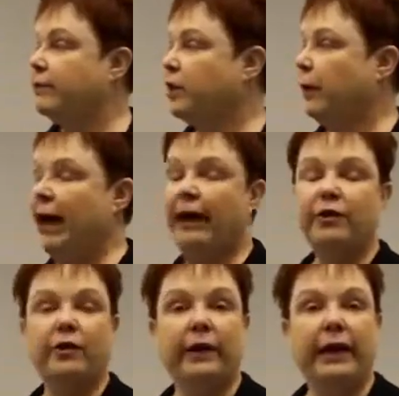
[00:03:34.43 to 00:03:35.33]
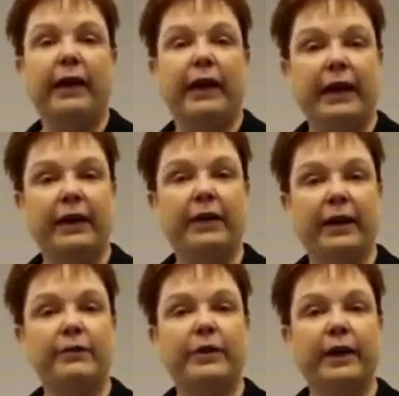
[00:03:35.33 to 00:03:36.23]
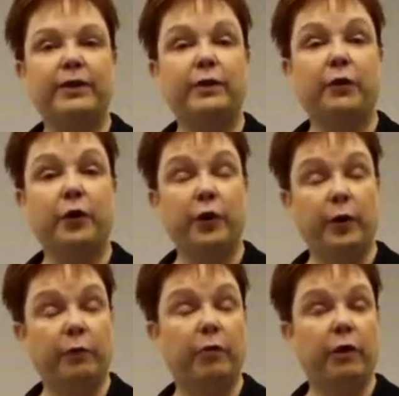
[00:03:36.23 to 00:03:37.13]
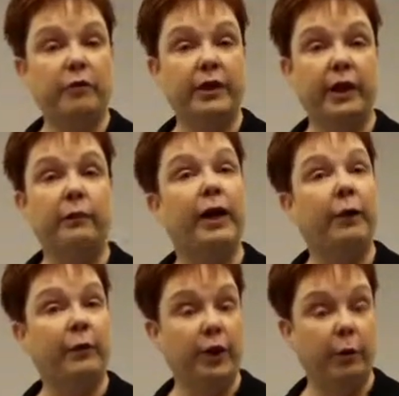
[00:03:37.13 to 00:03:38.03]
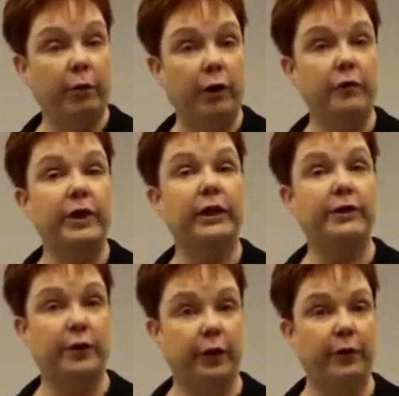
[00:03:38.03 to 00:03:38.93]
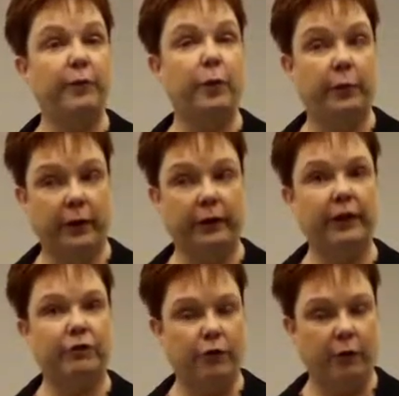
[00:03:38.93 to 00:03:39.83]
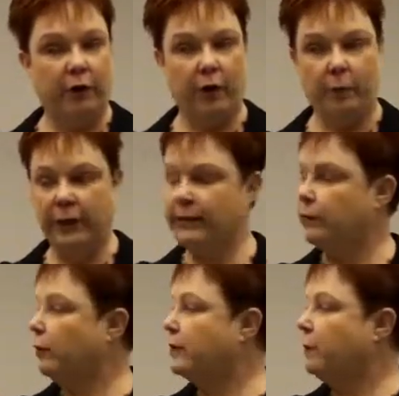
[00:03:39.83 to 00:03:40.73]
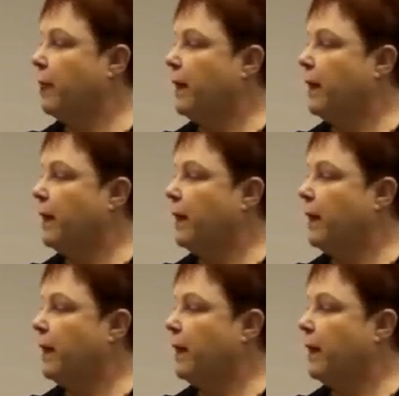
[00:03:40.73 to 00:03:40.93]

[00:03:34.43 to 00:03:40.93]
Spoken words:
So actually, it gives us good protein, and we know protein is good for building strong muscles.